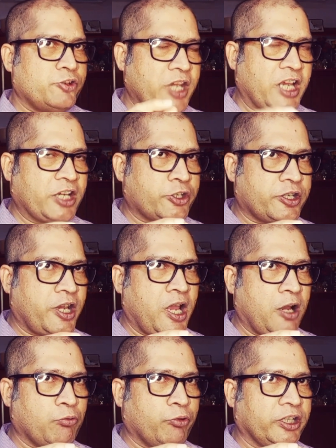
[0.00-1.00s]
Just
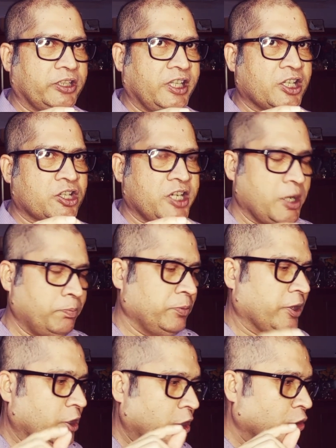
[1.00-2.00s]
with this tip,
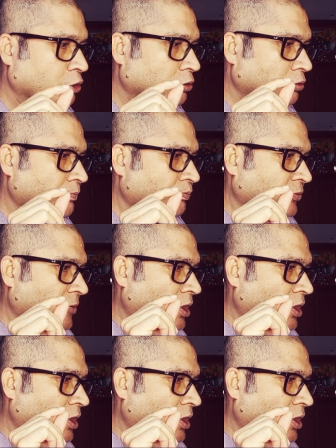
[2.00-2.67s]
you